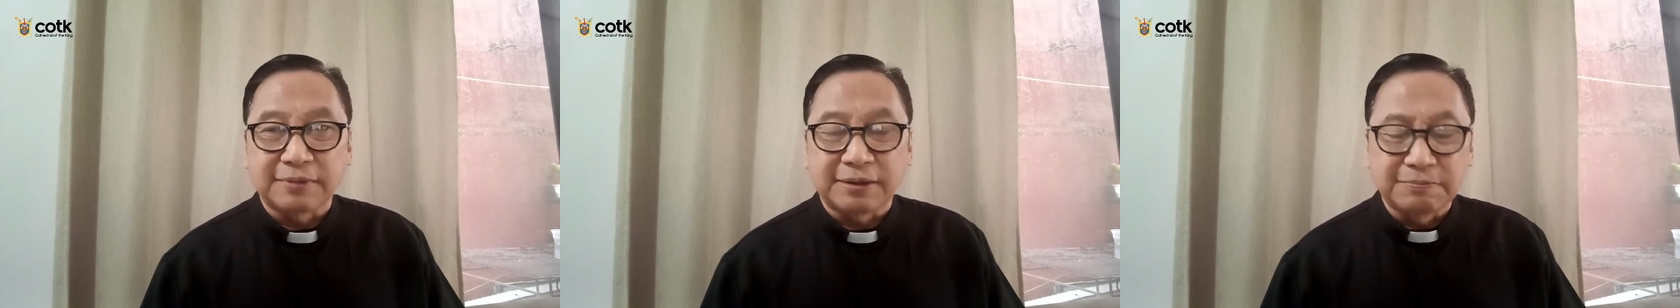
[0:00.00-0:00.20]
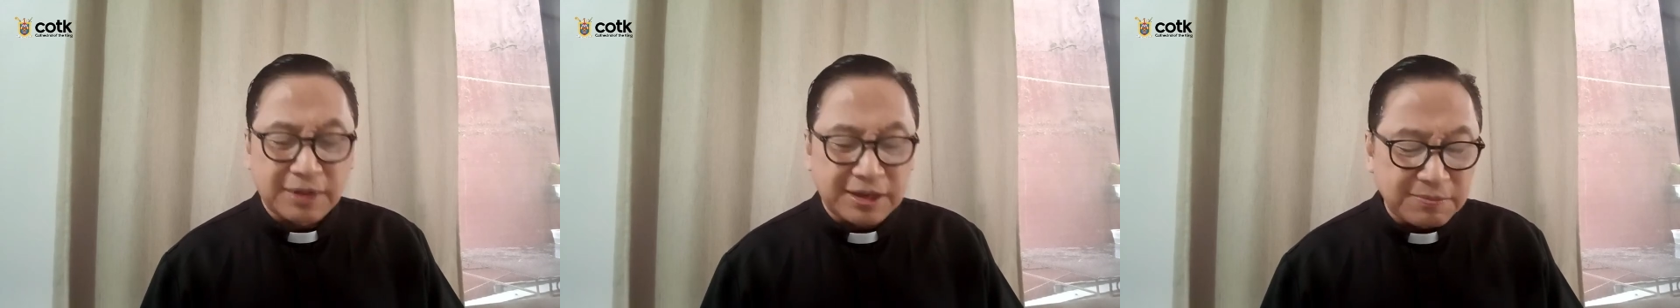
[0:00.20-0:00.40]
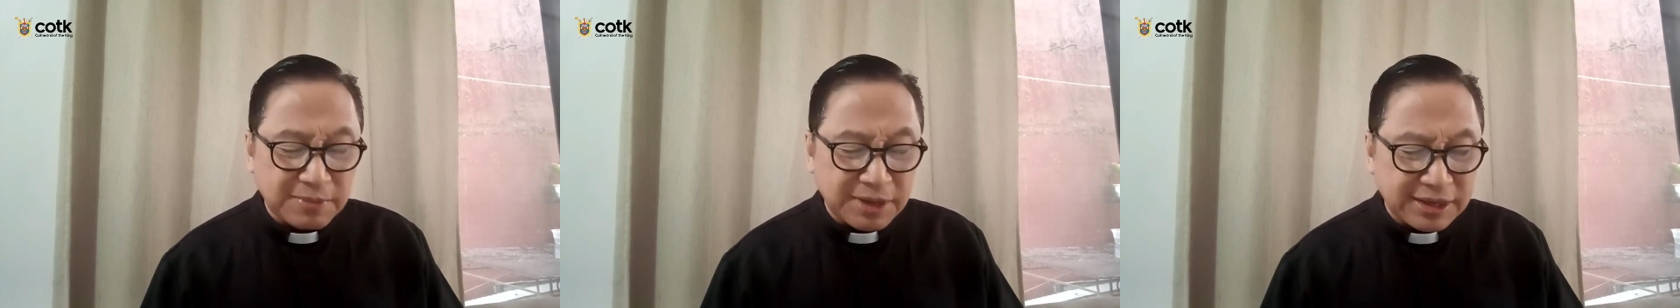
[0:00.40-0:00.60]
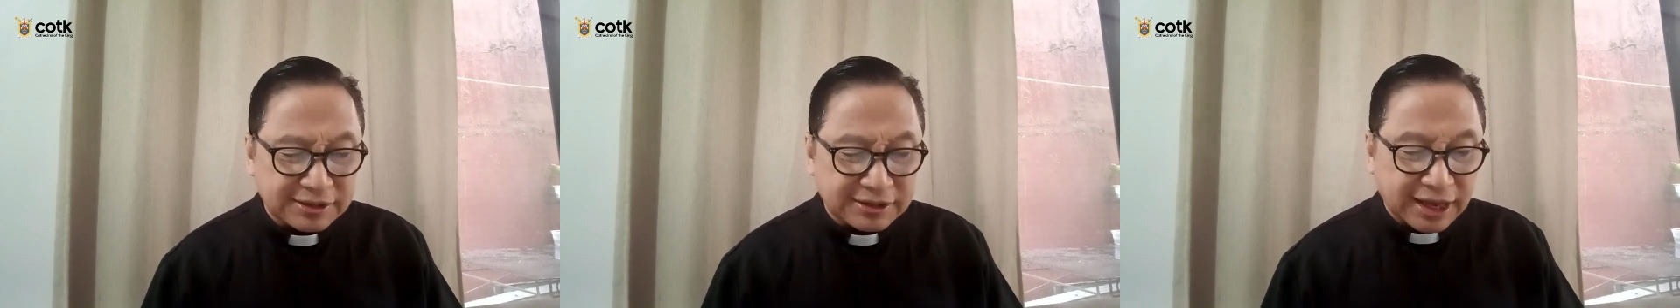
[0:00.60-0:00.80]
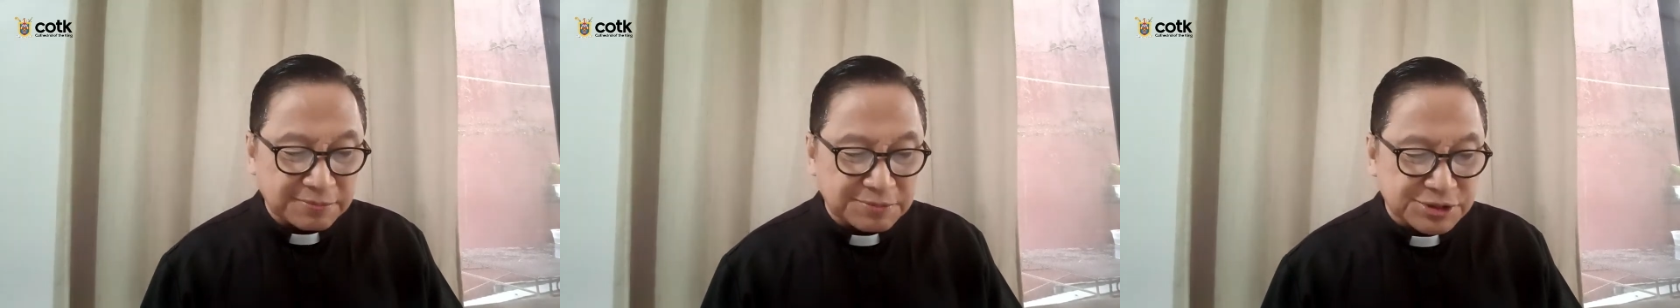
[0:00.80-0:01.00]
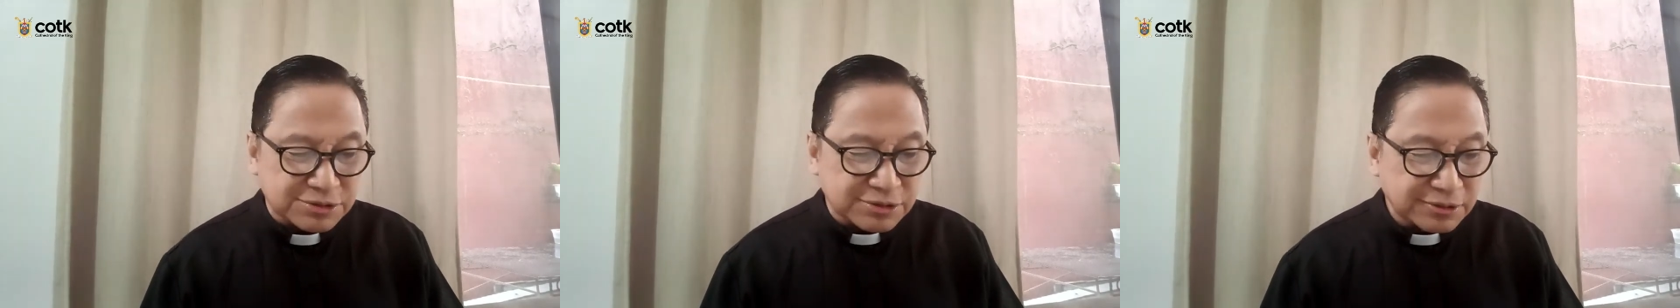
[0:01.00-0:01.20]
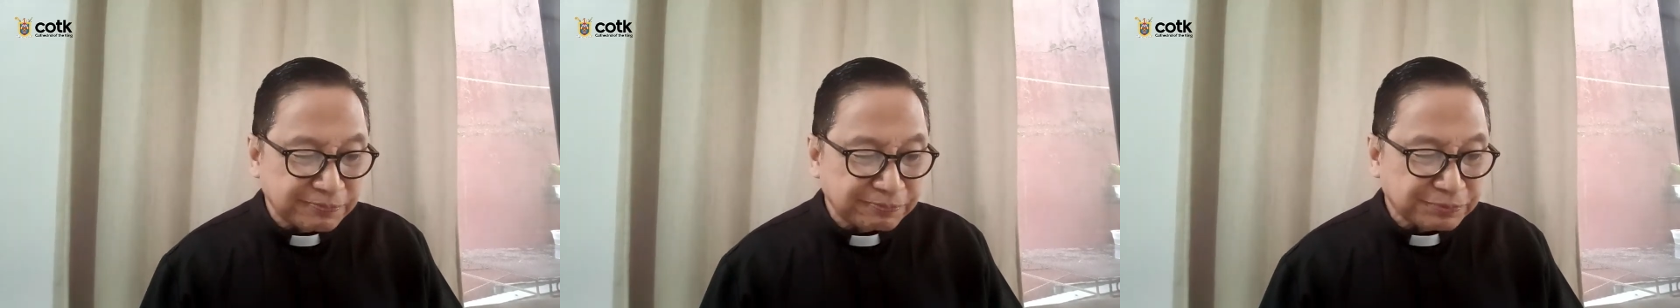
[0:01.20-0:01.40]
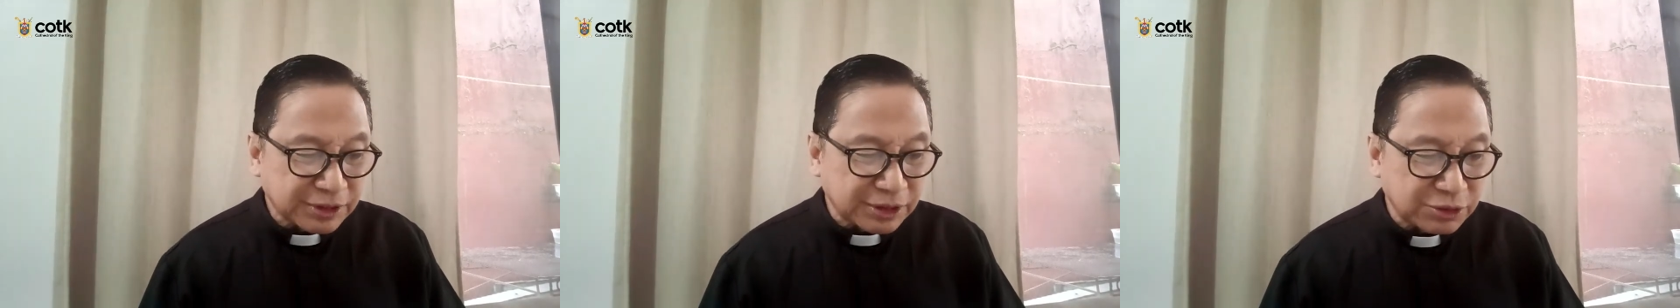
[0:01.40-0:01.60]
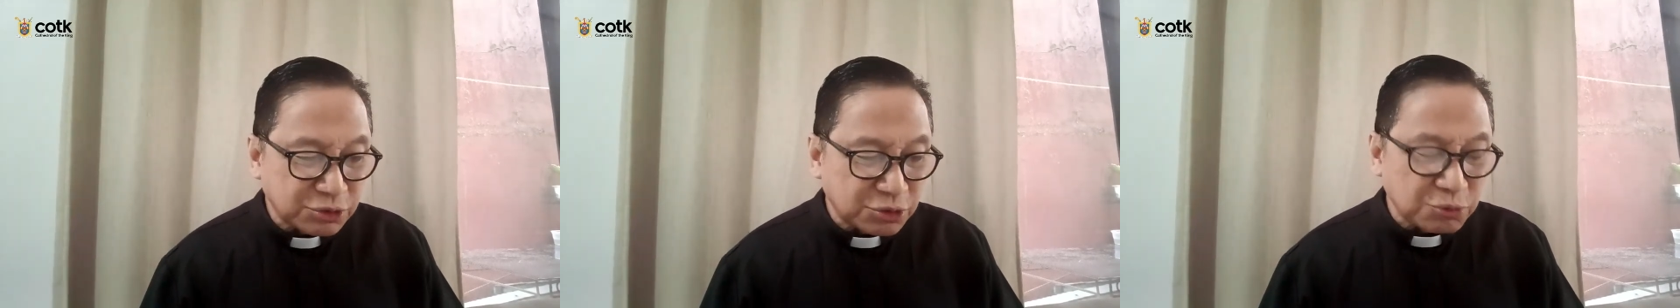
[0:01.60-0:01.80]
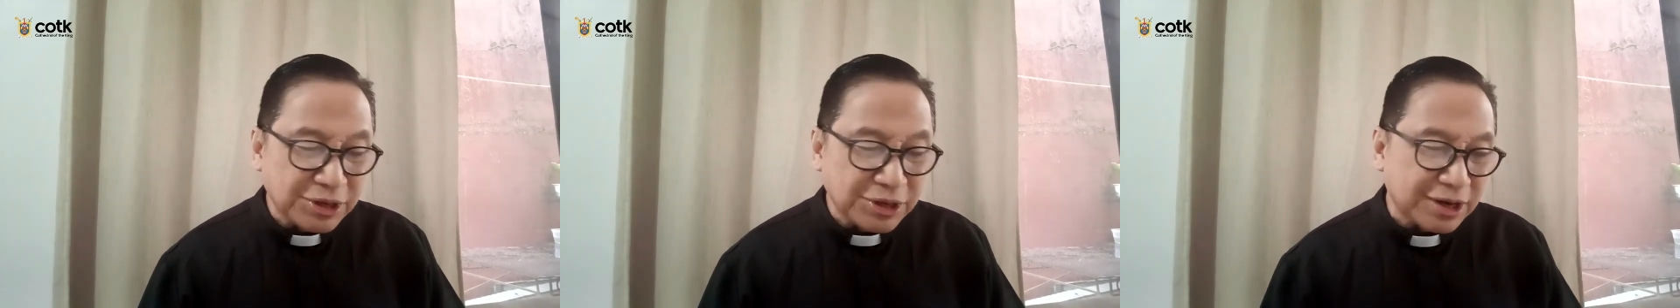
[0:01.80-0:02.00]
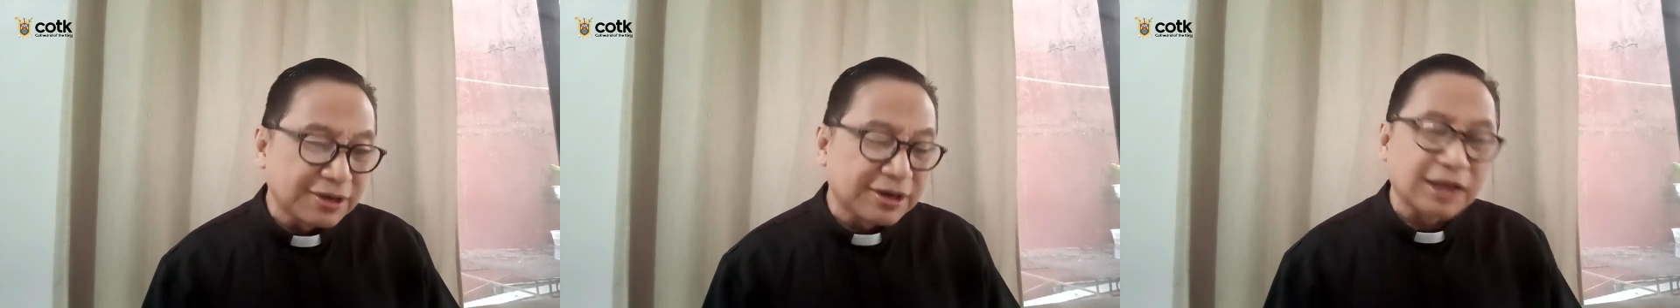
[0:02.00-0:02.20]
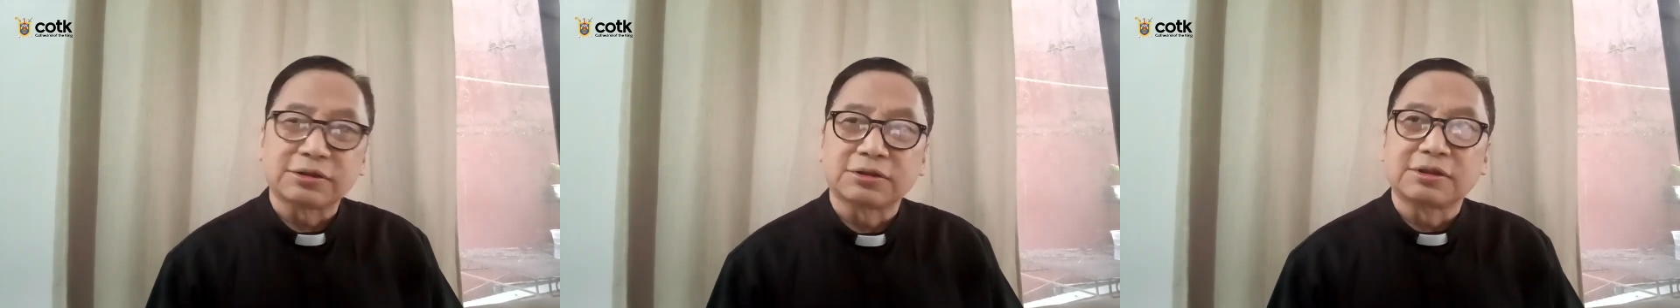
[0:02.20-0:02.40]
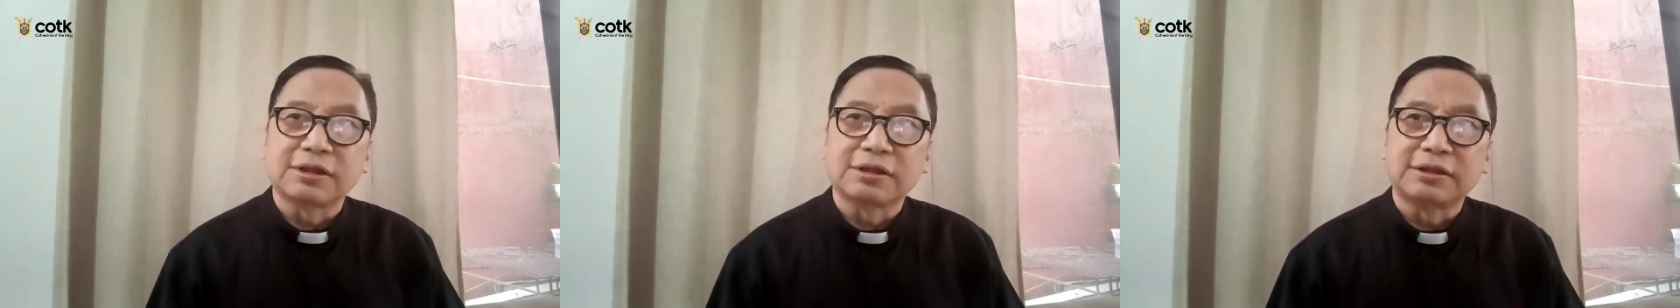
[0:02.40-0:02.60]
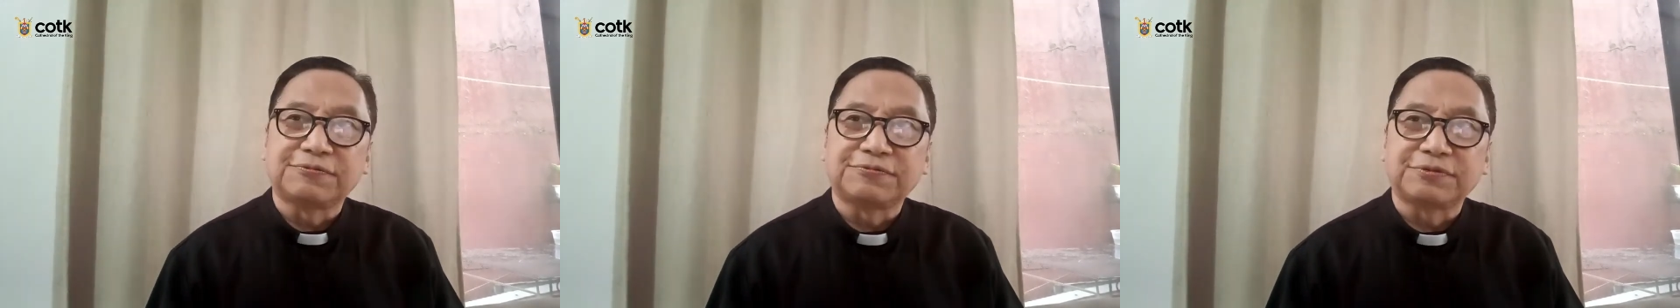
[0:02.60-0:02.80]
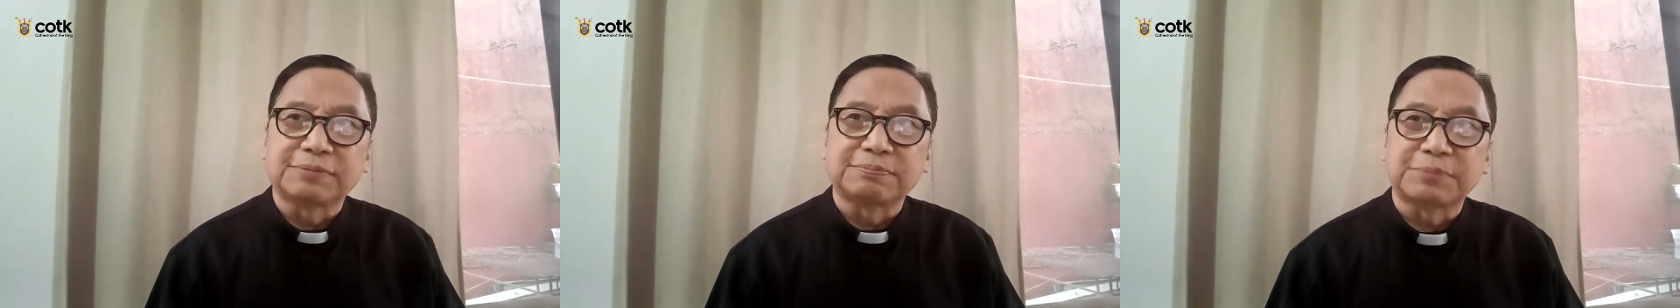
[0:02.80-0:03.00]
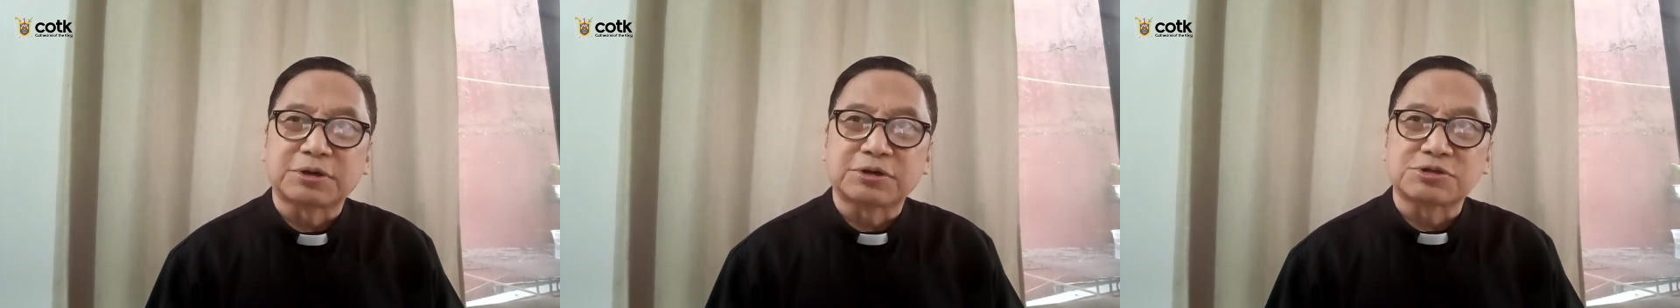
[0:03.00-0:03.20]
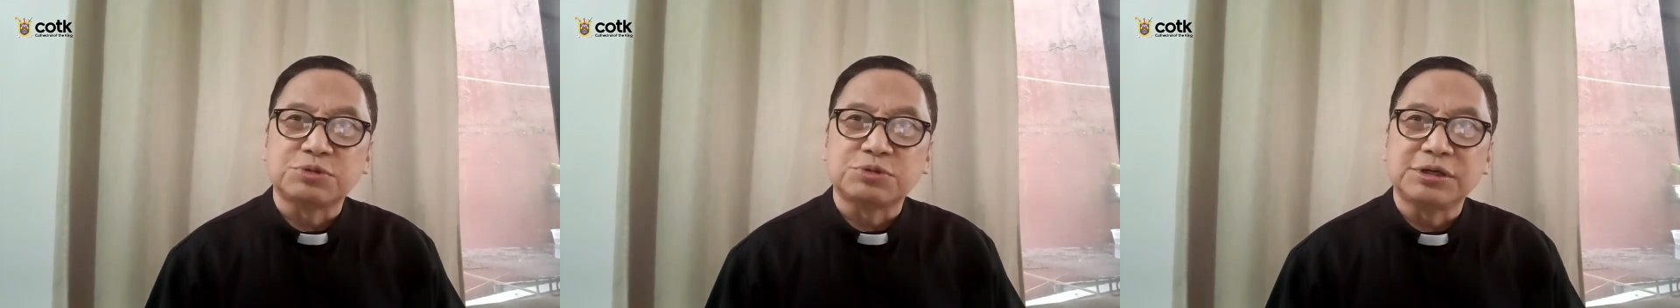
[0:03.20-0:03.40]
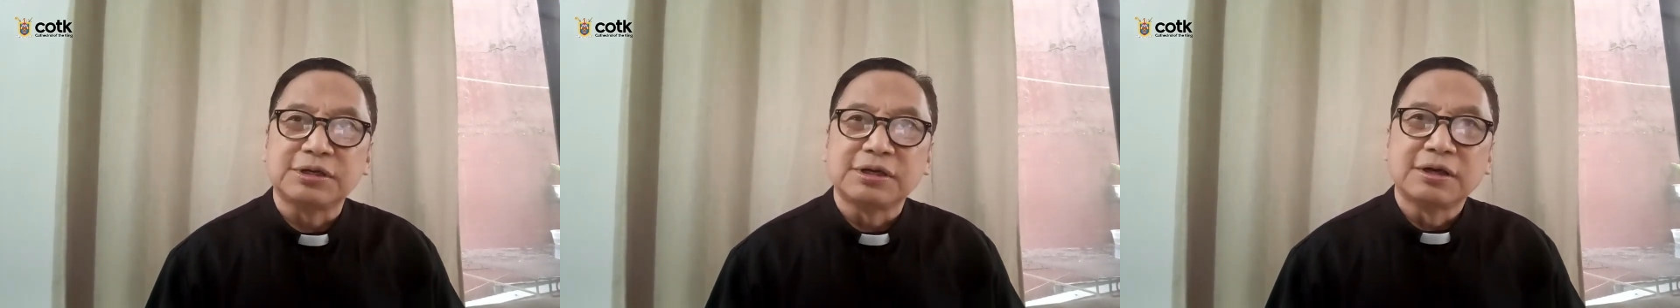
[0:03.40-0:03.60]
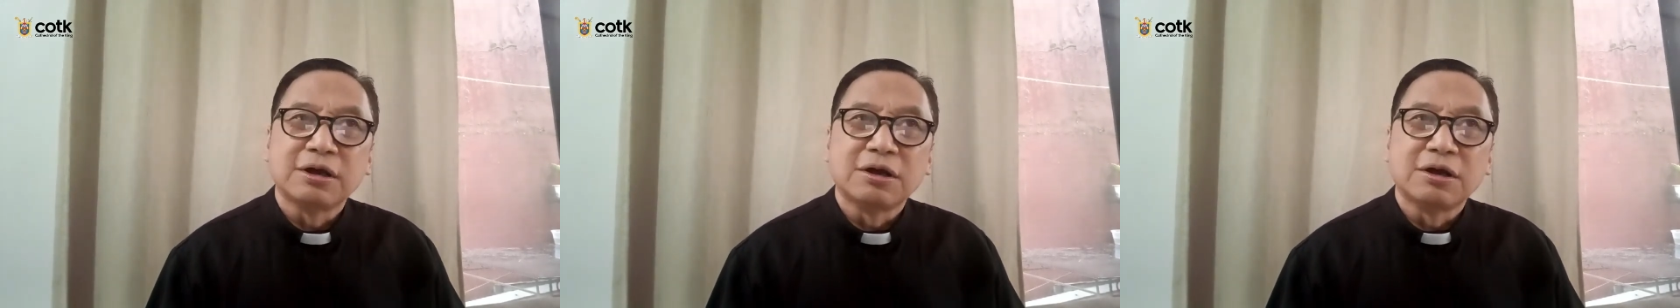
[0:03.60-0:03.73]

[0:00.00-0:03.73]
And many, many times, you know, we are not different because we